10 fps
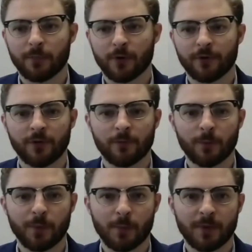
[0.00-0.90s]
person
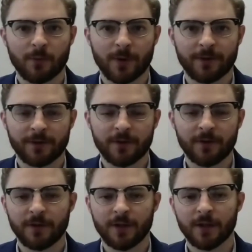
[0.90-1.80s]
for permanent
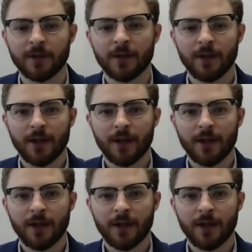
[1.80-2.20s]
residency